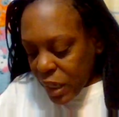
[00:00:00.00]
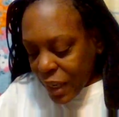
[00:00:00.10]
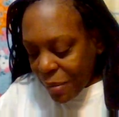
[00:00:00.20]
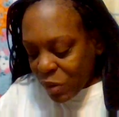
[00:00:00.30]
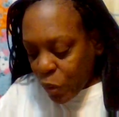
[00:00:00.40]

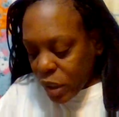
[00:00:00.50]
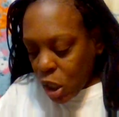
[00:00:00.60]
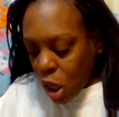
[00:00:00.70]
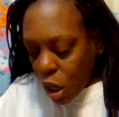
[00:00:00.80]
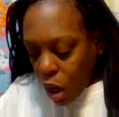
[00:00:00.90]
It comes with a
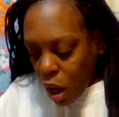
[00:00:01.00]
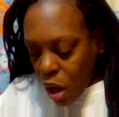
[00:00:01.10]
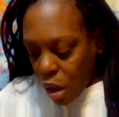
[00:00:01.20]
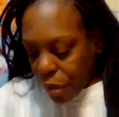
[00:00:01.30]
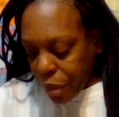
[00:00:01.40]

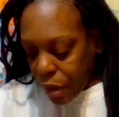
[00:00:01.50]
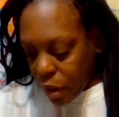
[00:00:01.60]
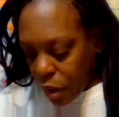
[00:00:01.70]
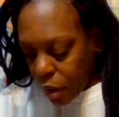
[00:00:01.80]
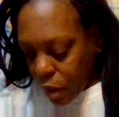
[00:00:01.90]
cloth
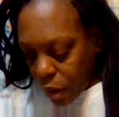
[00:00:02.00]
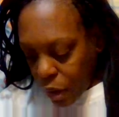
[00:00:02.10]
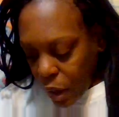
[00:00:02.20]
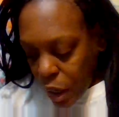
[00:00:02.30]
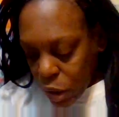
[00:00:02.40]

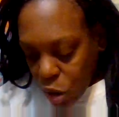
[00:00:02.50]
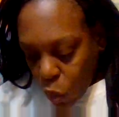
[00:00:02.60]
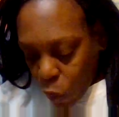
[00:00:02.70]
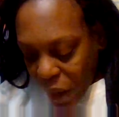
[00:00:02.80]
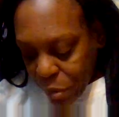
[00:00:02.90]
to
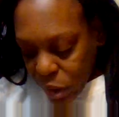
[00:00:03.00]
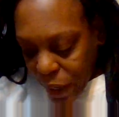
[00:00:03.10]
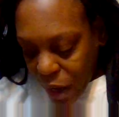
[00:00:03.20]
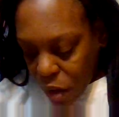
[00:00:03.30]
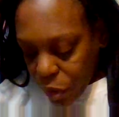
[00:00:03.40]
wipe
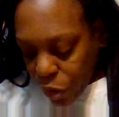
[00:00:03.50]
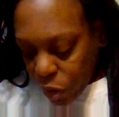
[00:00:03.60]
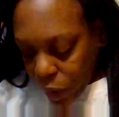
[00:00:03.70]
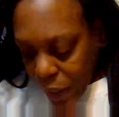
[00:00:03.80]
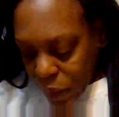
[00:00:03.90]
down your
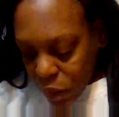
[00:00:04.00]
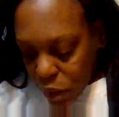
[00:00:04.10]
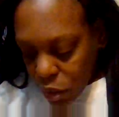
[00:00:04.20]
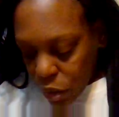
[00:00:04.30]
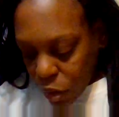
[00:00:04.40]

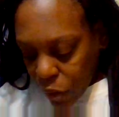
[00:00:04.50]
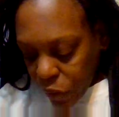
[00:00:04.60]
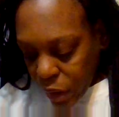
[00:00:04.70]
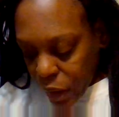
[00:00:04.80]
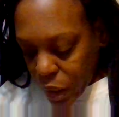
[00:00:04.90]
glasses, you know, if
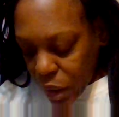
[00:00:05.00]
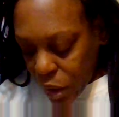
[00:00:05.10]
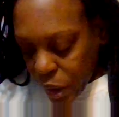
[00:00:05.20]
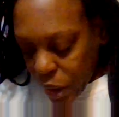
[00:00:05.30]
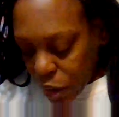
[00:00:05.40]
you get any
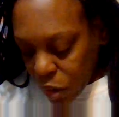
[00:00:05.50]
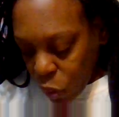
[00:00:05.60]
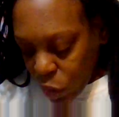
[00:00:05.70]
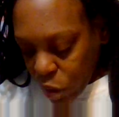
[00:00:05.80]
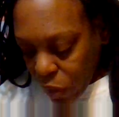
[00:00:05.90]
dust or
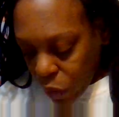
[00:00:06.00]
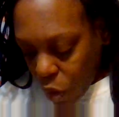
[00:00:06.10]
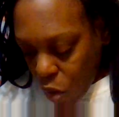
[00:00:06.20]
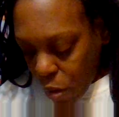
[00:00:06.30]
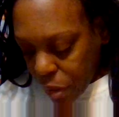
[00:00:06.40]
whichever
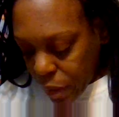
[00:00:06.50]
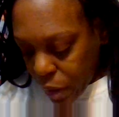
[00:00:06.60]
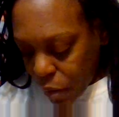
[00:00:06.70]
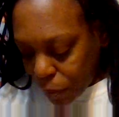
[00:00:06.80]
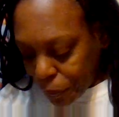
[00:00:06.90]
on
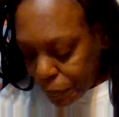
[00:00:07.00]
them.